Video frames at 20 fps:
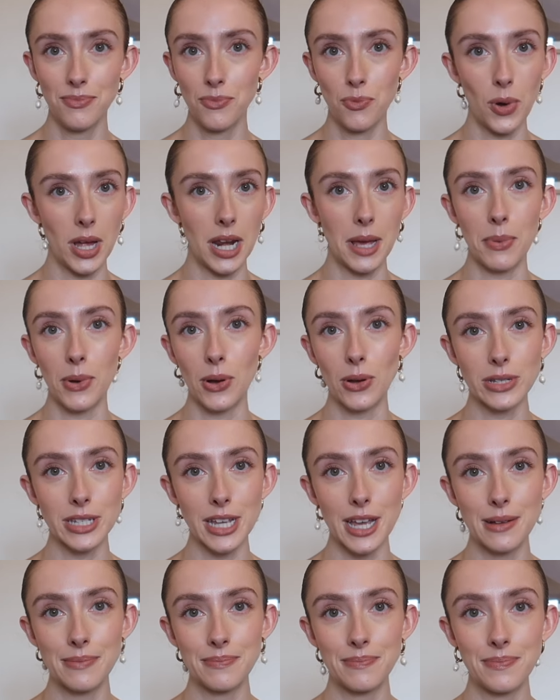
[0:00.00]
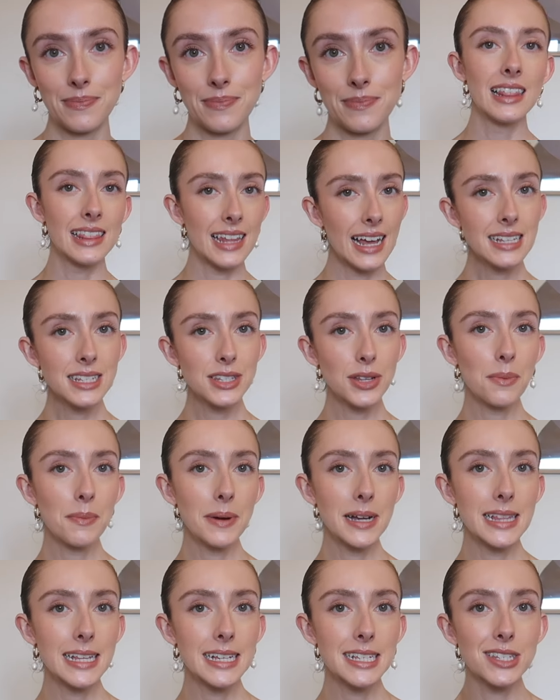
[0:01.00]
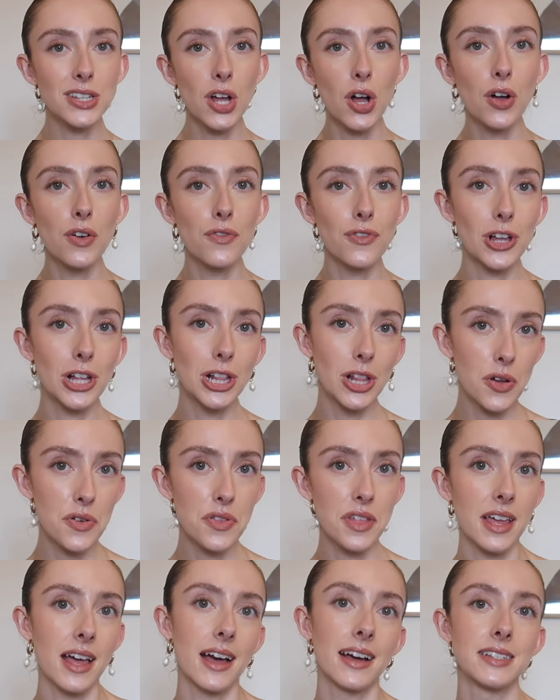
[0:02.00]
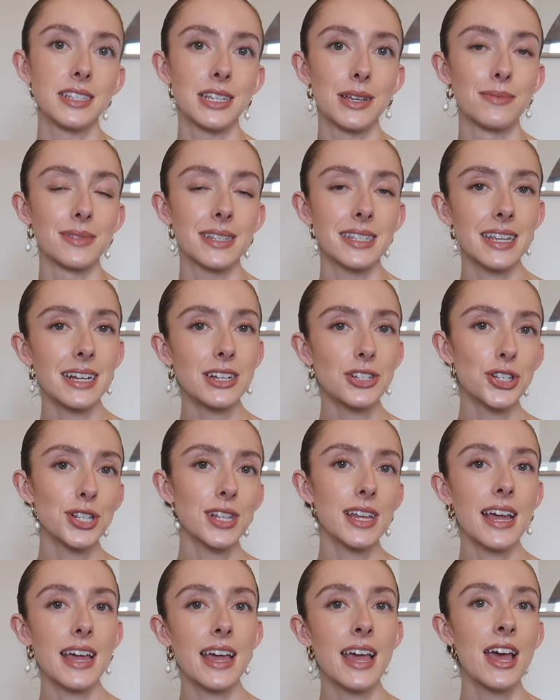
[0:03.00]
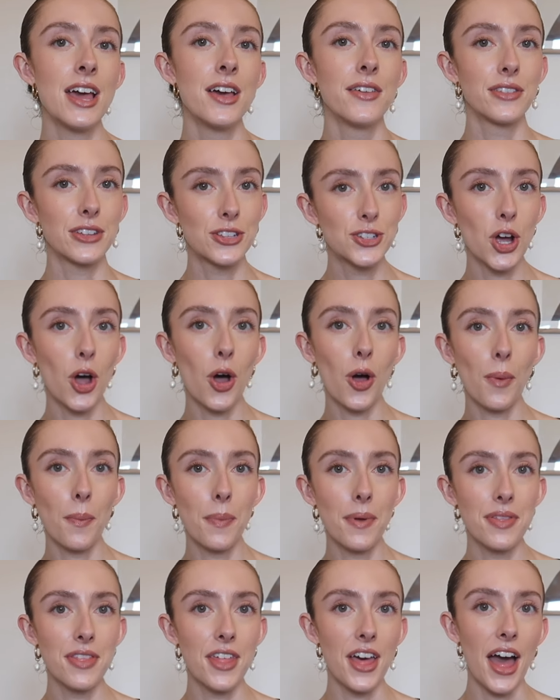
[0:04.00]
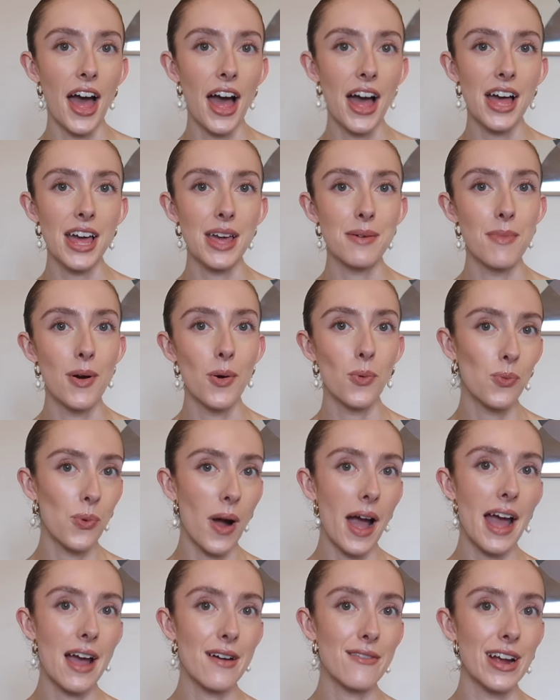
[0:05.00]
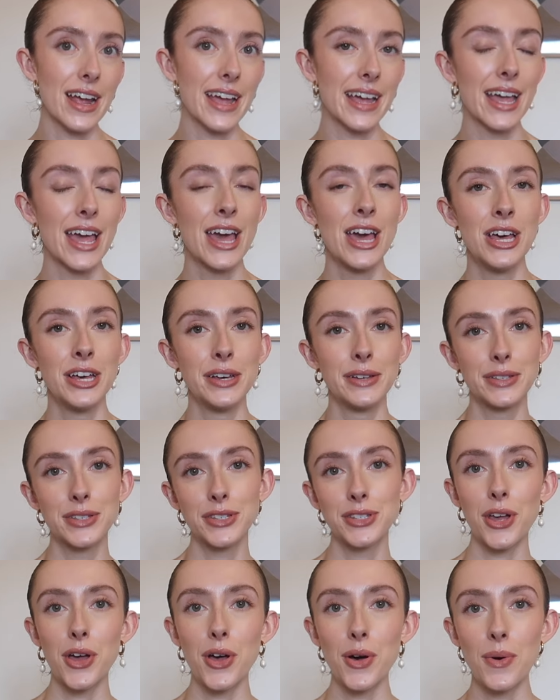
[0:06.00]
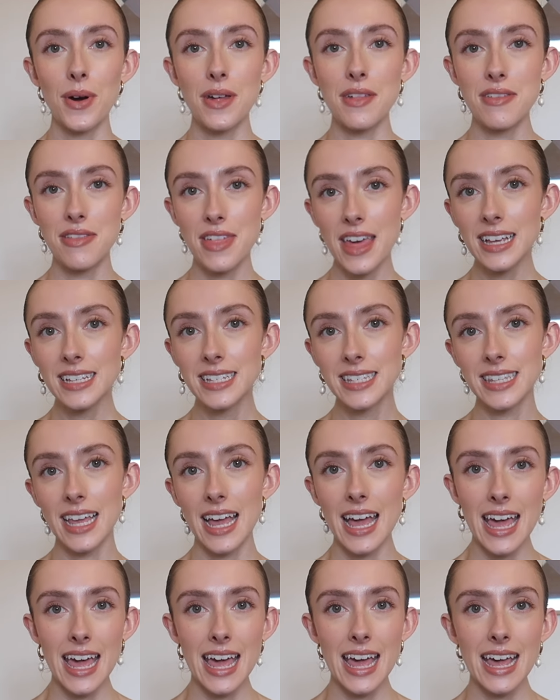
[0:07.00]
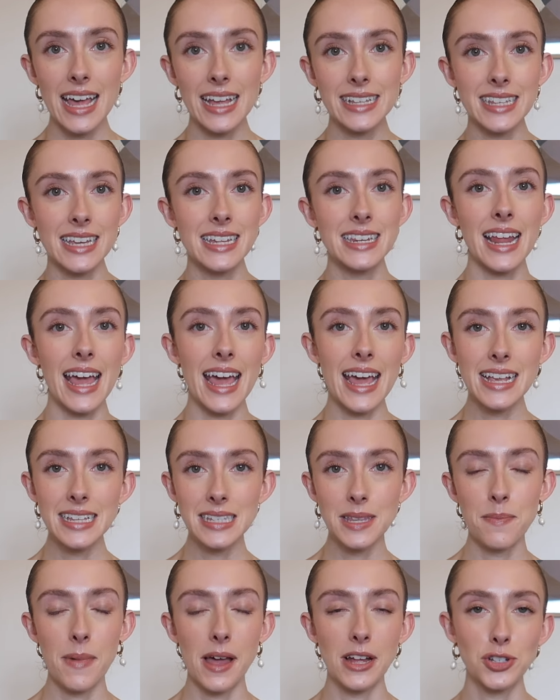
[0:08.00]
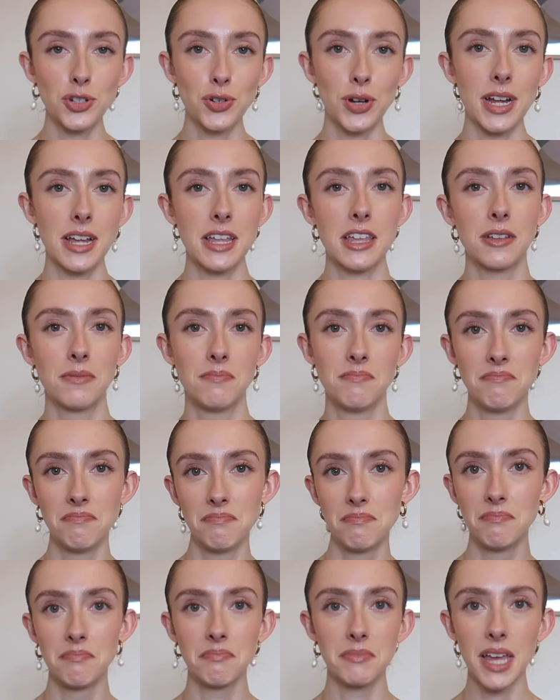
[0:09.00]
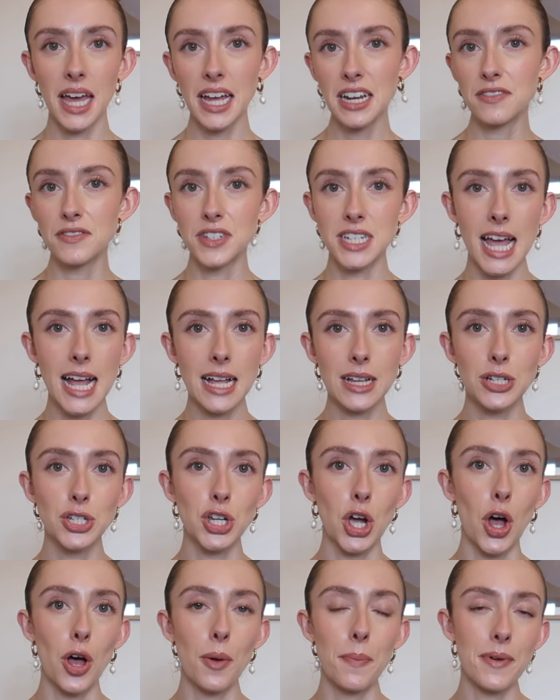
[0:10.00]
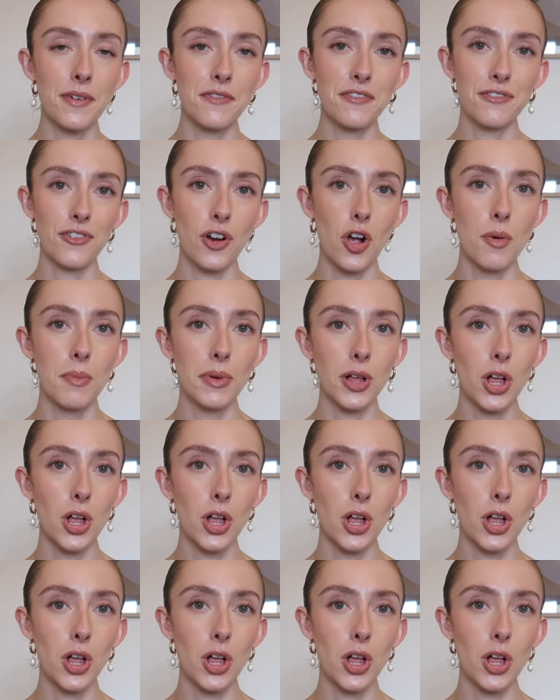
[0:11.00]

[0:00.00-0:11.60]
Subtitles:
when I bought it. Last on my list of clothing items is actually the top that I'm wearing. So this is an asymmetric kind of tank top from